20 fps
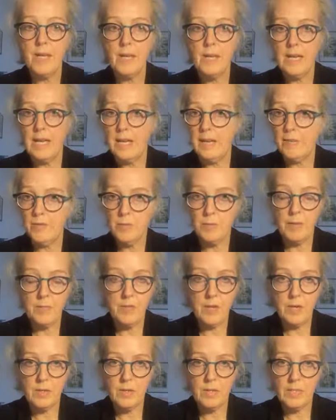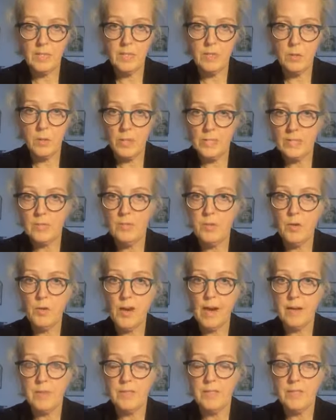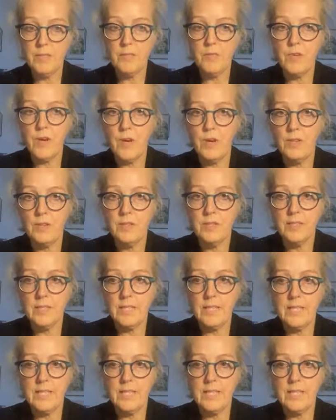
have to be filed at least 24 hours in advance,